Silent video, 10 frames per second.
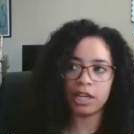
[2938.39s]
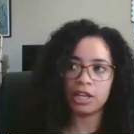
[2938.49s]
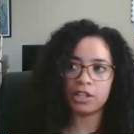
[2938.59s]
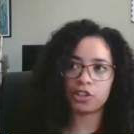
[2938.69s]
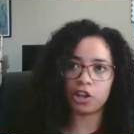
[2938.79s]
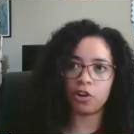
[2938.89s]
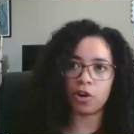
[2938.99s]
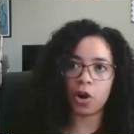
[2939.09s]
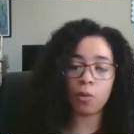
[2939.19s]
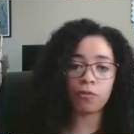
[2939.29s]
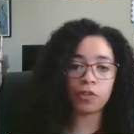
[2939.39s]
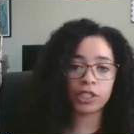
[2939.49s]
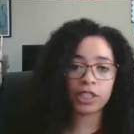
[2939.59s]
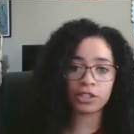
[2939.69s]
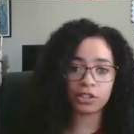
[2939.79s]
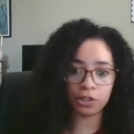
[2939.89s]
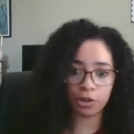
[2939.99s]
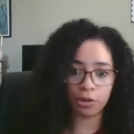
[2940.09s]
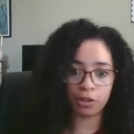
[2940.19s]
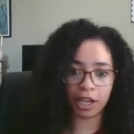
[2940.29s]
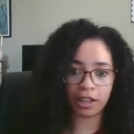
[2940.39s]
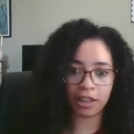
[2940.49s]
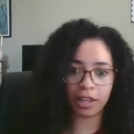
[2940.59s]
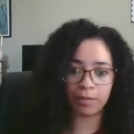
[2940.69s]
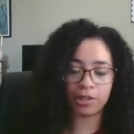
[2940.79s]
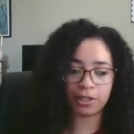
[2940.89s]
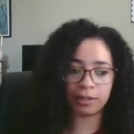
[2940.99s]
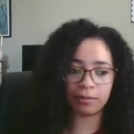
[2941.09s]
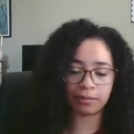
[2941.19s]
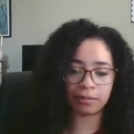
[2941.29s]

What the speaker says: So hopefully soon, the museum